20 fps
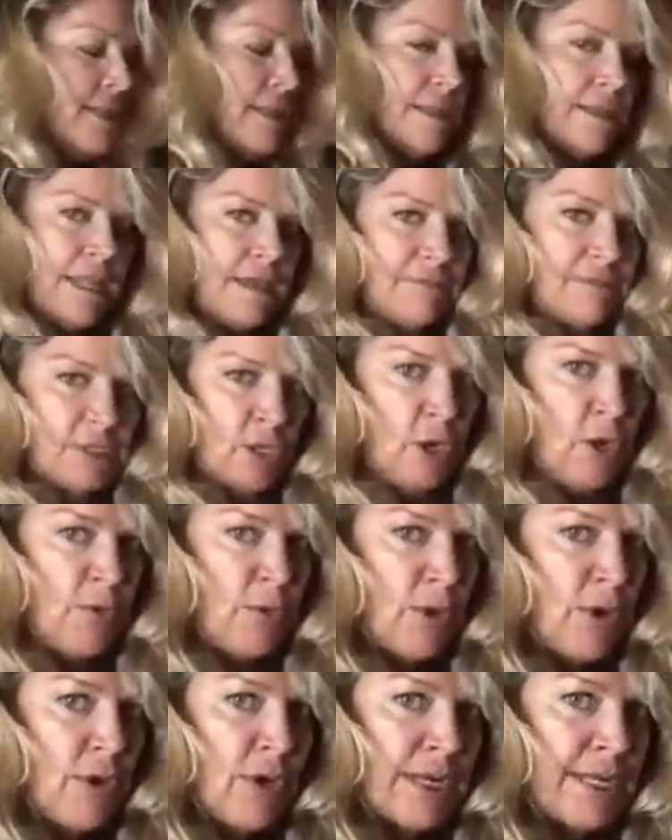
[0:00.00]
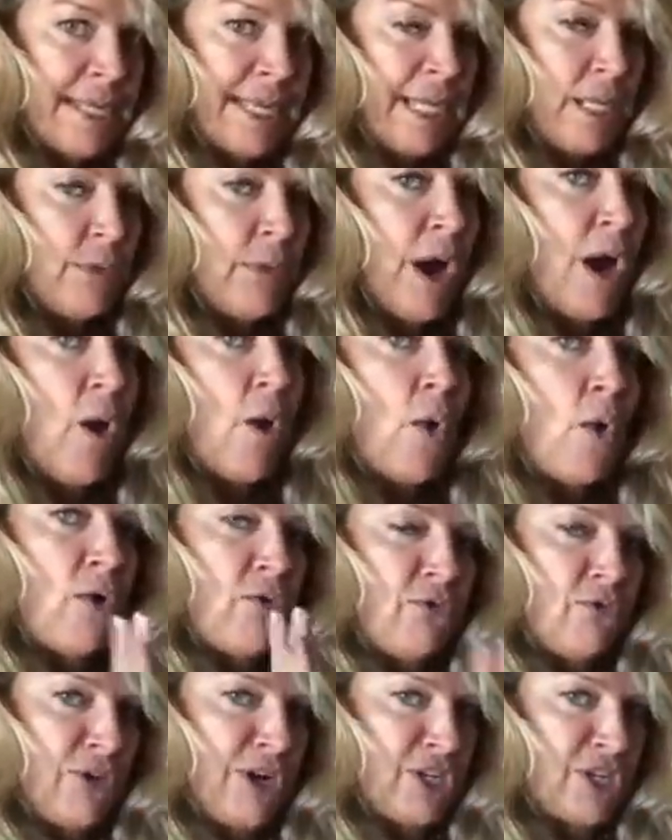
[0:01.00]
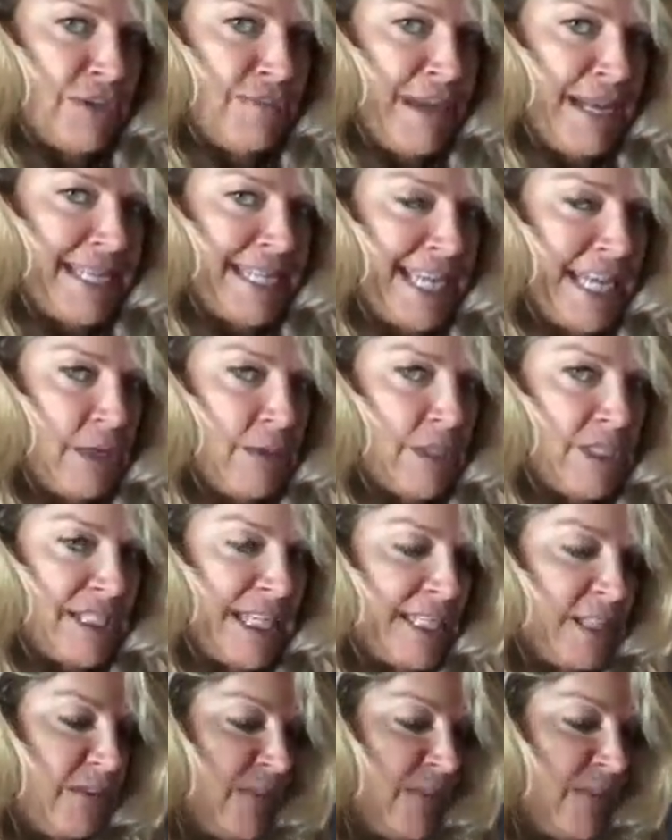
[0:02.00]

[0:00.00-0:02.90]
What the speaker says: Leftover quinoa or freshly made quinoa, which takes